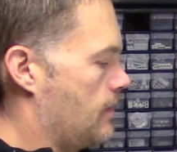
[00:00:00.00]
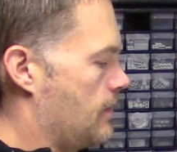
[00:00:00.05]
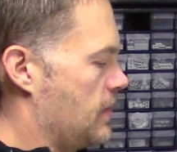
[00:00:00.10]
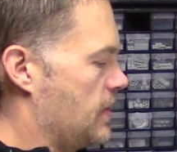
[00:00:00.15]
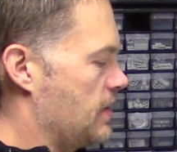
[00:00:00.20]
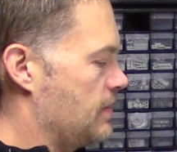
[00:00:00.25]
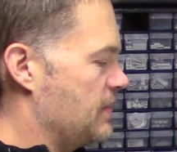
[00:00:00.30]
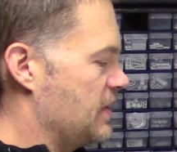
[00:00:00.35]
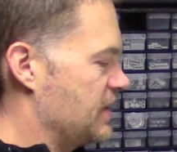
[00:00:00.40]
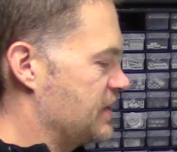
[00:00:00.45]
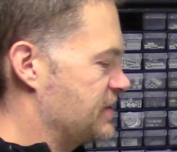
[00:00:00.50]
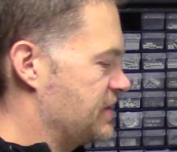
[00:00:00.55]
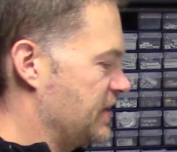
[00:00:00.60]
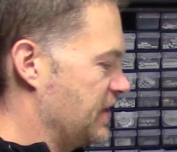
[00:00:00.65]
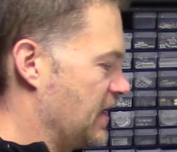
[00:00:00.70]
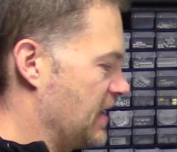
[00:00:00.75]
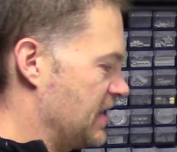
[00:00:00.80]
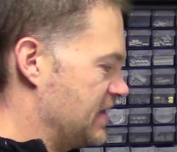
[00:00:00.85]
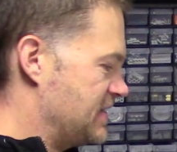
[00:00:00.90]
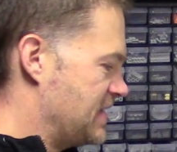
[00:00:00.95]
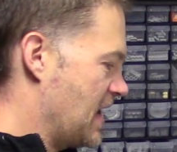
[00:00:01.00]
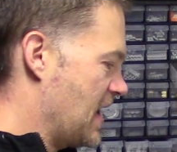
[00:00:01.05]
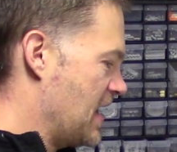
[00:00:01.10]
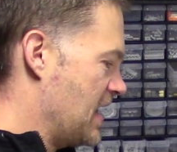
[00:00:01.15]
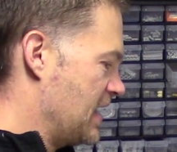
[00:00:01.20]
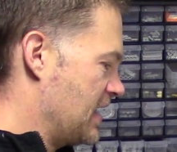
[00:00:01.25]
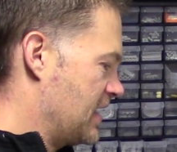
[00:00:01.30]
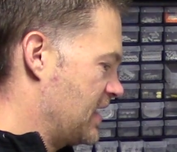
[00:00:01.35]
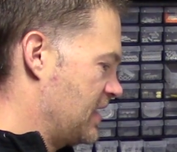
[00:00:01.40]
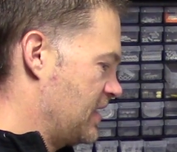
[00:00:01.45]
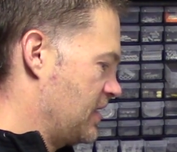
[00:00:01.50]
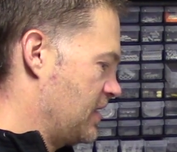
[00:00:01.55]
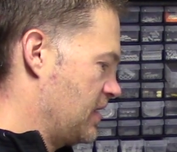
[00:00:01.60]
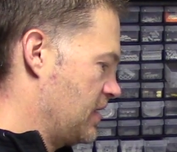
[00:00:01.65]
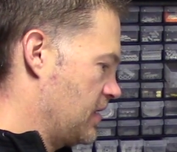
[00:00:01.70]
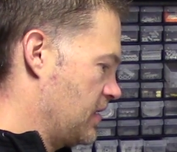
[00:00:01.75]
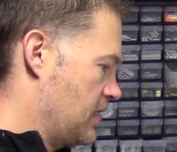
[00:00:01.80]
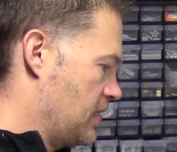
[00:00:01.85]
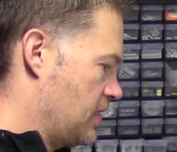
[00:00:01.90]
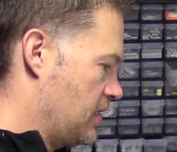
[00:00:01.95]
I'm actually going to take
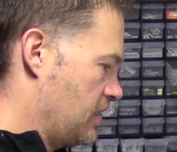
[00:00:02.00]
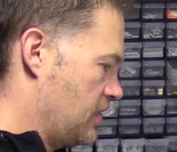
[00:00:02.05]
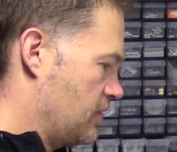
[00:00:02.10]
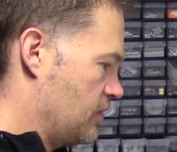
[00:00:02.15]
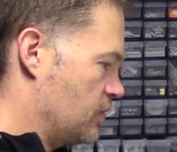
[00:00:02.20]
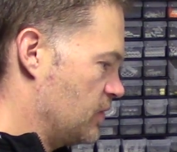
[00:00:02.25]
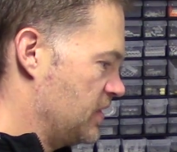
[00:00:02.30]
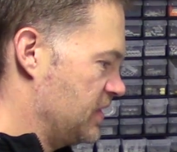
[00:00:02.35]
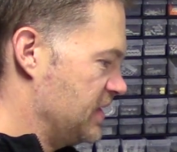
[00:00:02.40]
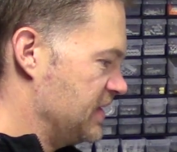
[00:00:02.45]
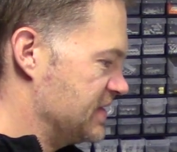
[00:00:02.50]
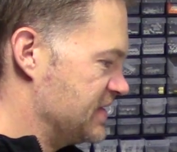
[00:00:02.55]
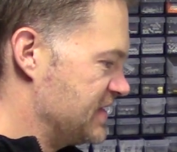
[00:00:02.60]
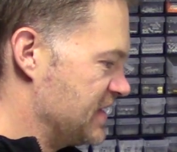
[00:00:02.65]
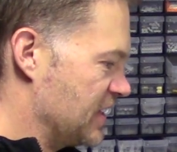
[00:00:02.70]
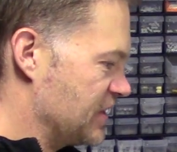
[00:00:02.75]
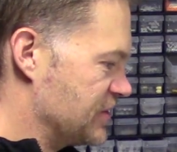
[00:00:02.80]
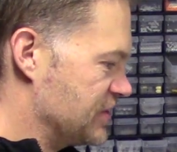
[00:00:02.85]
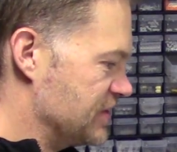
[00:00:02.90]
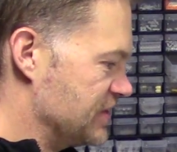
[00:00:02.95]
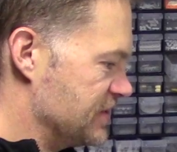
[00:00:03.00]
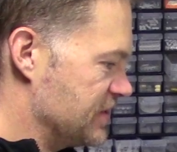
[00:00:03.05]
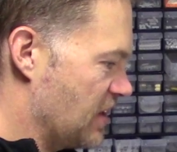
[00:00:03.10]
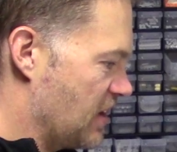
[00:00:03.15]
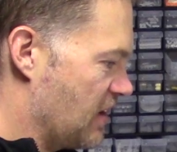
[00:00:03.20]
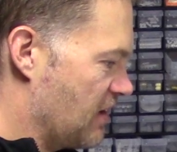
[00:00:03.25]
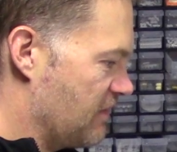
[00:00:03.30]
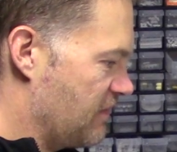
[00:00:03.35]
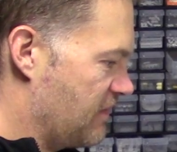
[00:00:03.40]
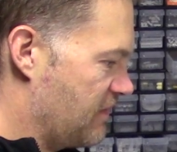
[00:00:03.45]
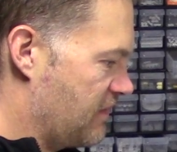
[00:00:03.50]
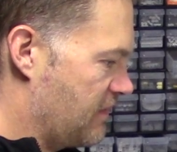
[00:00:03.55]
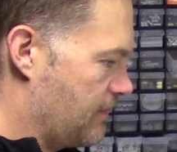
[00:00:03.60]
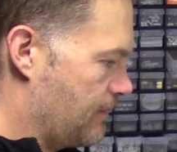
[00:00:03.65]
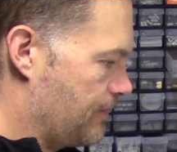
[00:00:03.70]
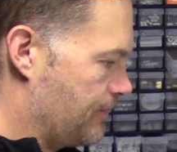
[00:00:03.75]
one of these sections off